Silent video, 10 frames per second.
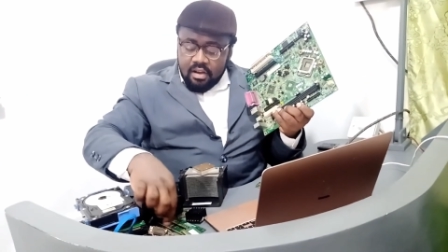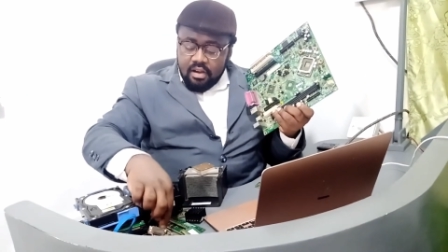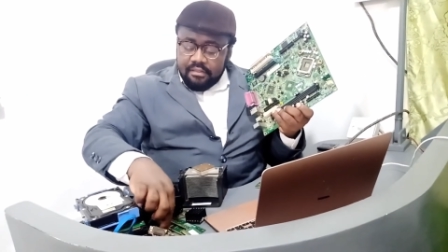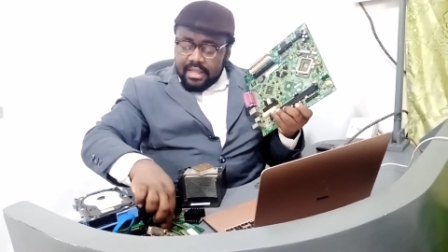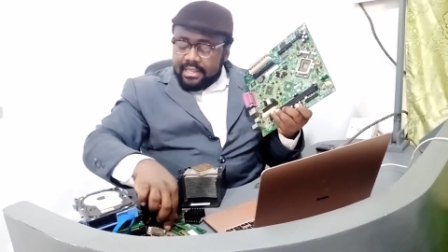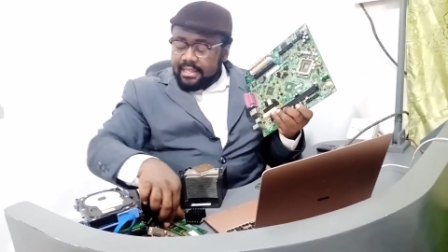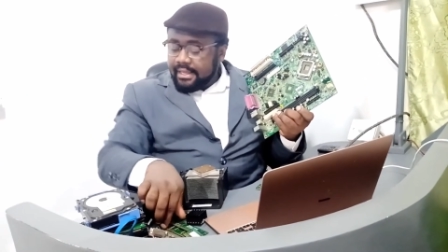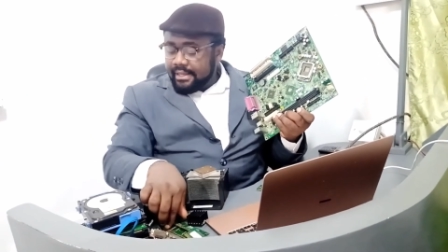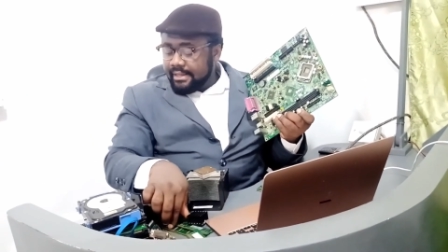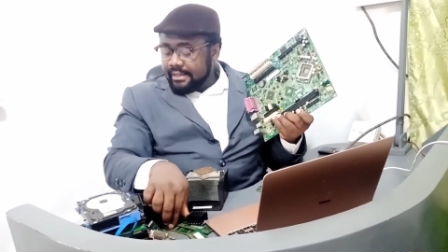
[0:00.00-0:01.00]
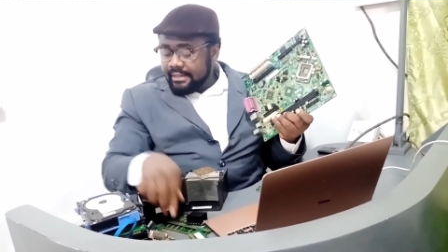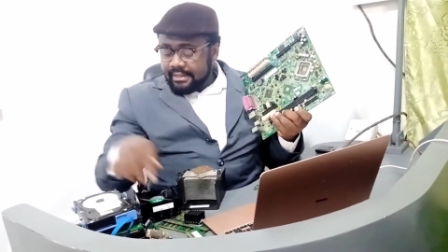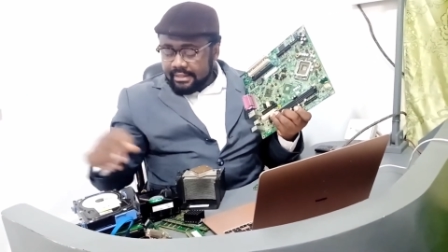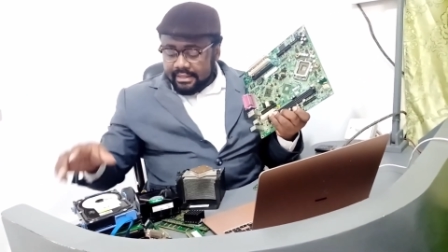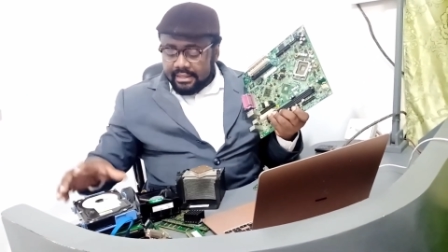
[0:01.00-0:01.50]
Over here
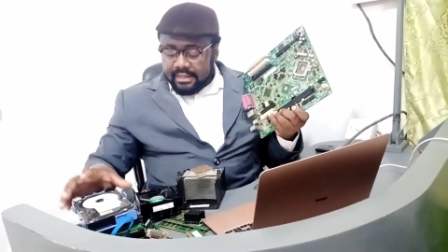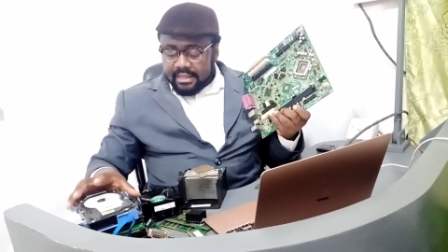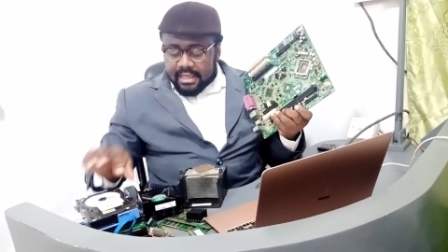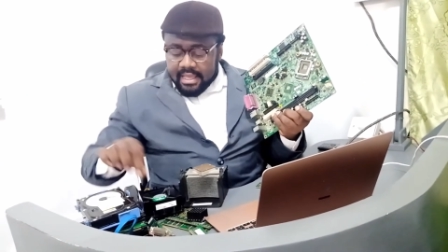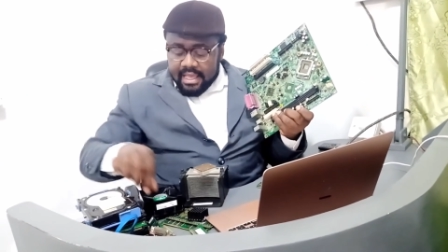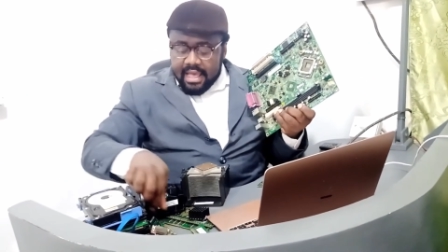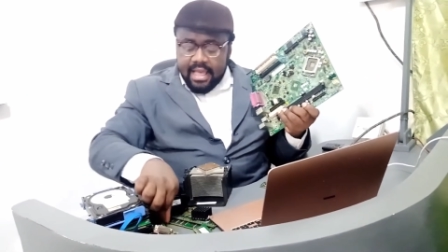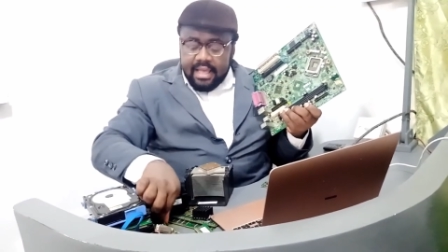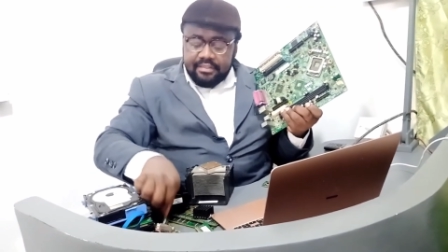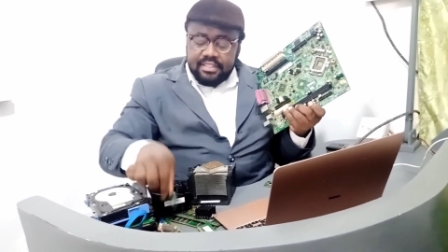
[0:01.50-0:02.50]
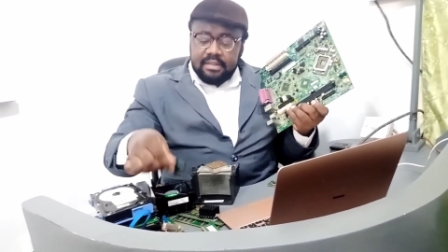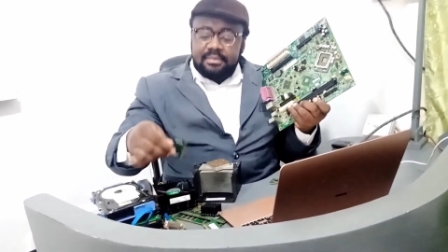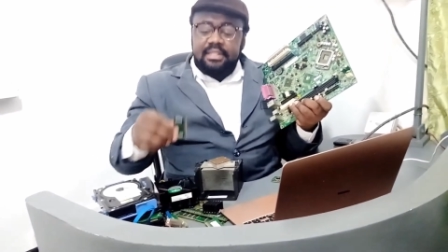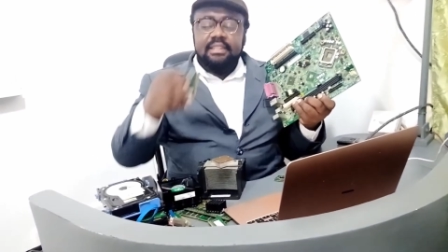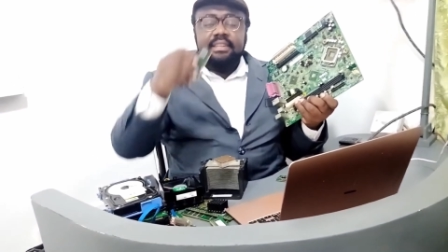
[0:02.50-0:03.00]
I have something